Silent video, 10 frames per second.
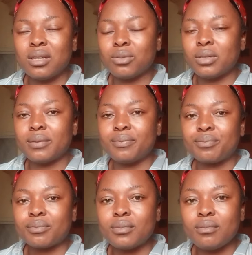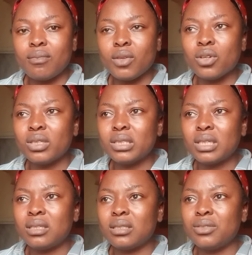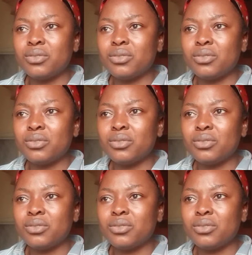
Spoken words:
tell you now, you understand?